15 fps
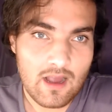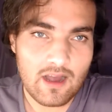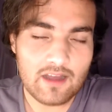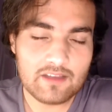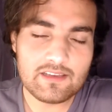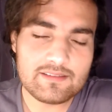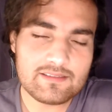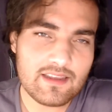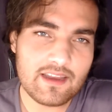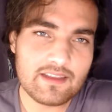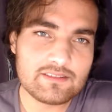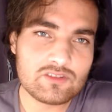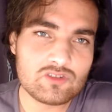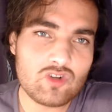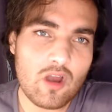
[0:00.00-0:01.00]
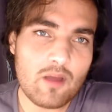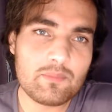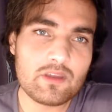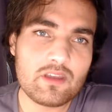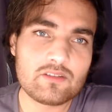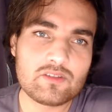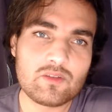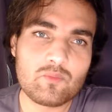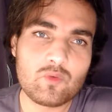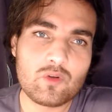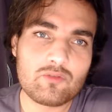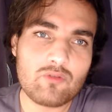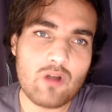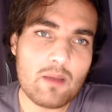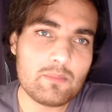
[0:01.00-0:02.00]
Yesterday it dropped because of
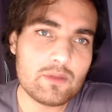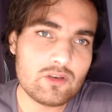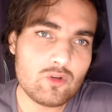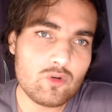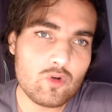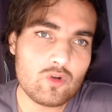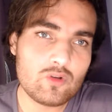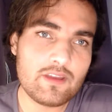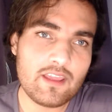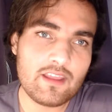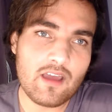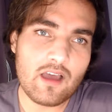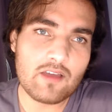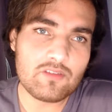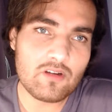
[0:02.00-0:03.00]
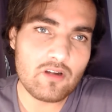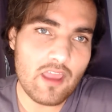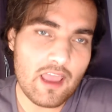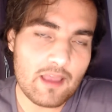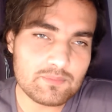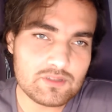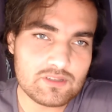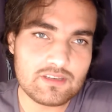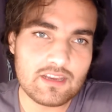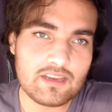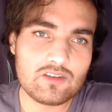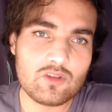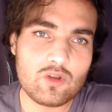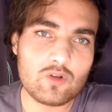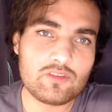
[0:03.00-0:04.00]
what Robinhood and other apps
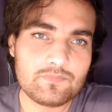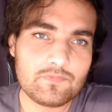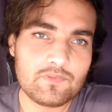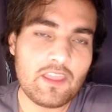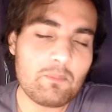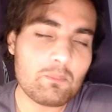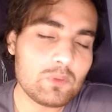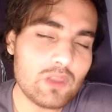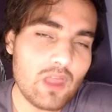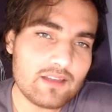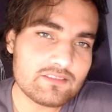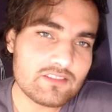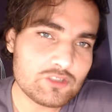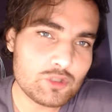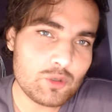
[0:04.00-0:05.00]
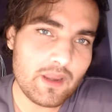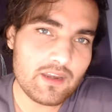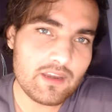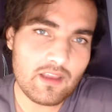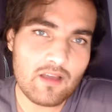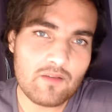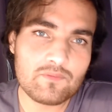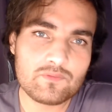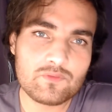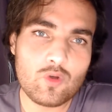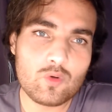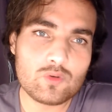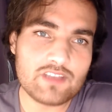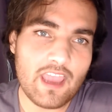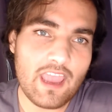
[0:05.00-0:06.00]
did. You know, they blocked the trading of
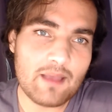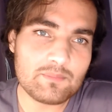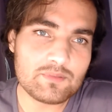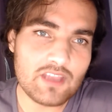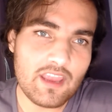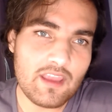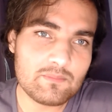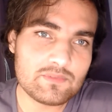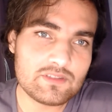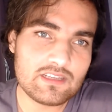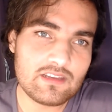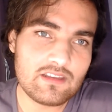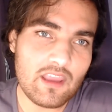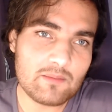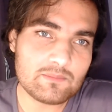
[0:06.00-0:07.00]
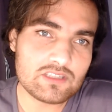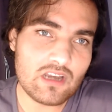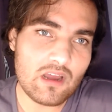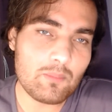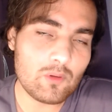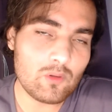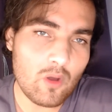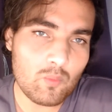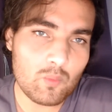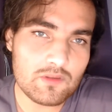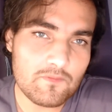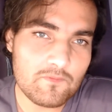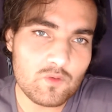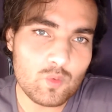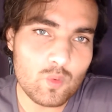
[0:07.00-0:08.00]
those apps, AMC, GameStop, along with
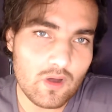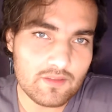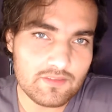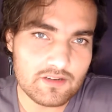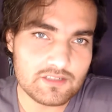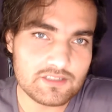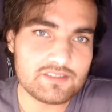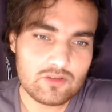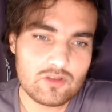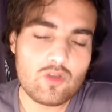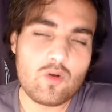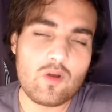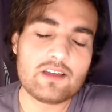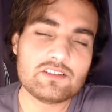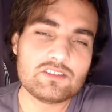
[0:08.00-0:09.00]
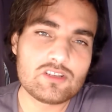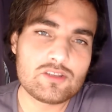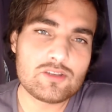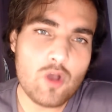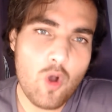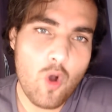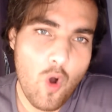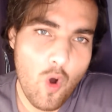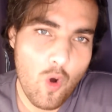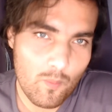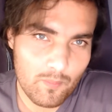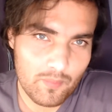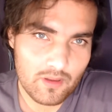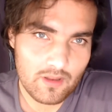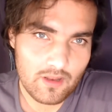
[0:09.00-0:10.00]
a few others. You know, I just
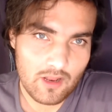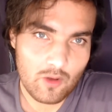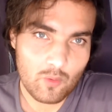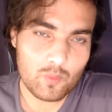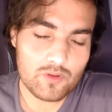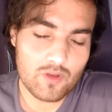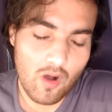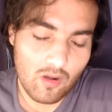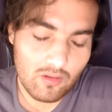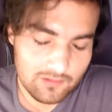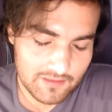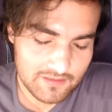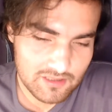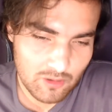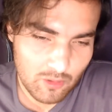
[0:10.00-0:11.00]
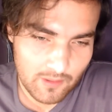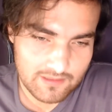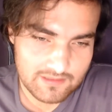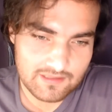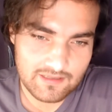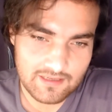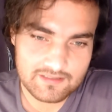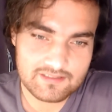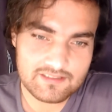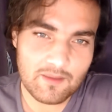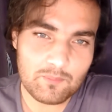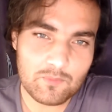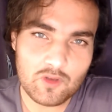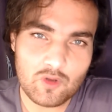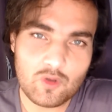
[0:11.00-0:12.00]
hope with all this craziness,
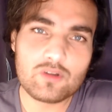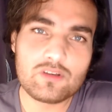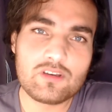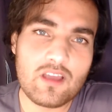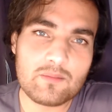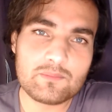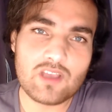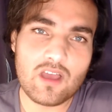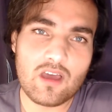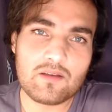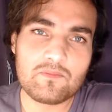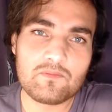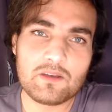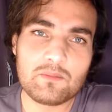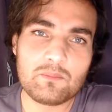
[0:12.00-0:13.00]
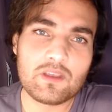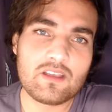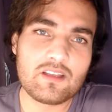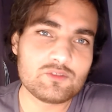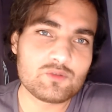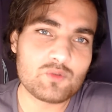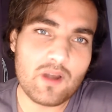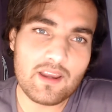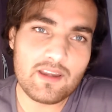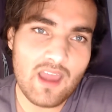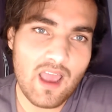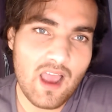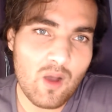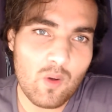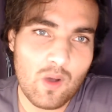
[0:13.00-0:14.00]
something good comes out of it, because right
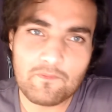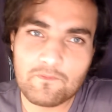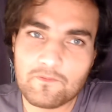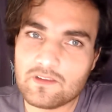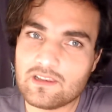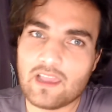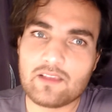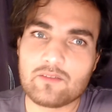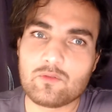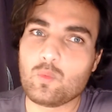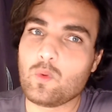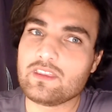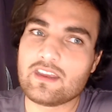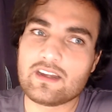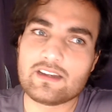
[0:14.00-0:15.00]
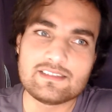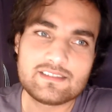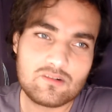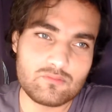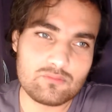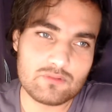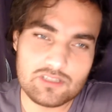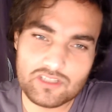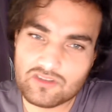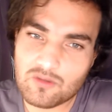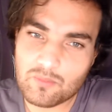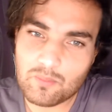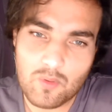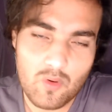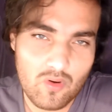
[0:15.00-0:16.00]
now I feel like whether it's the rich, the
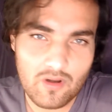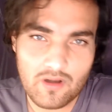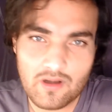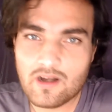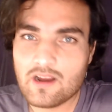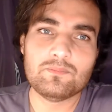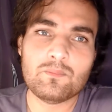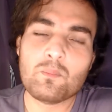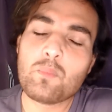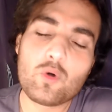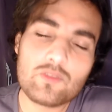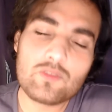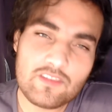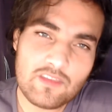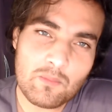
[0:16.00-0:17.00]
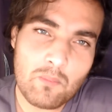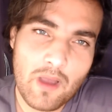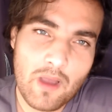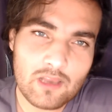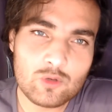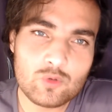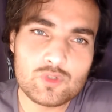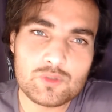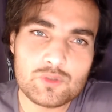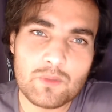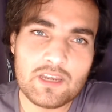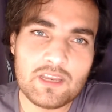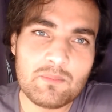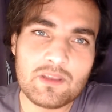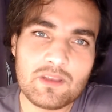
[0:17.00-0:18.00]
poor, both of them might lose
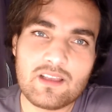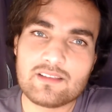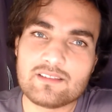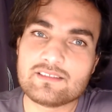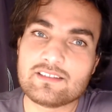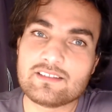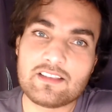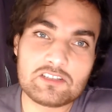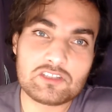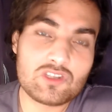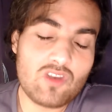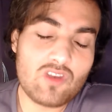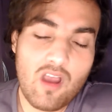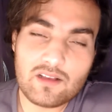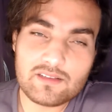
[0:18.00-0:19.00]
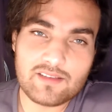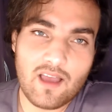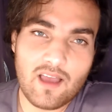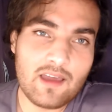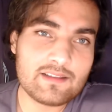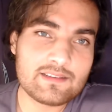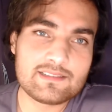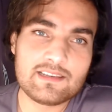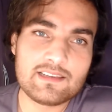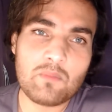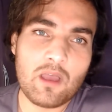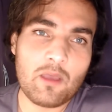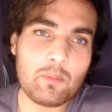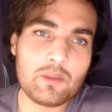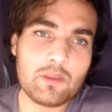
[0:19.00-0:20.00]
money, because stocks, honestly, in
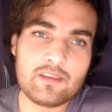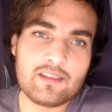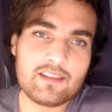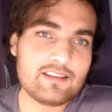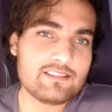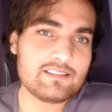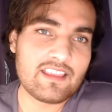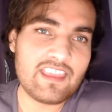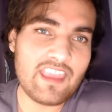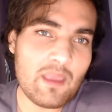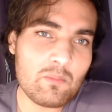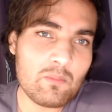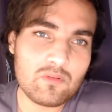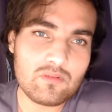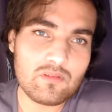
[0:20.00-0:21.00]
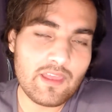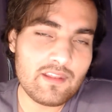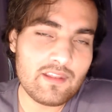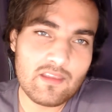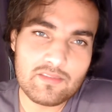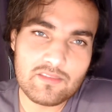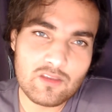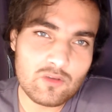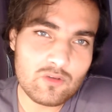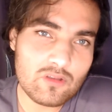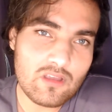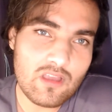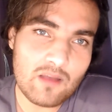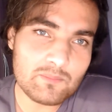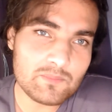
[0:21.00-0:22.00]
my opinion, is a gamble and nothing
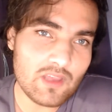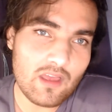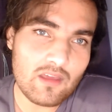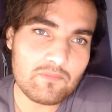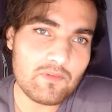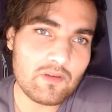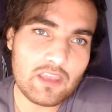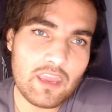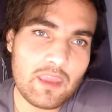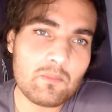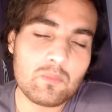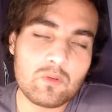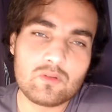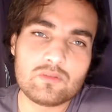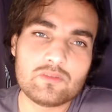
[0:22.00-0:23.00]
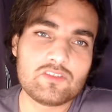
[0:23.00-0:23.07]
good comes out of a gamble.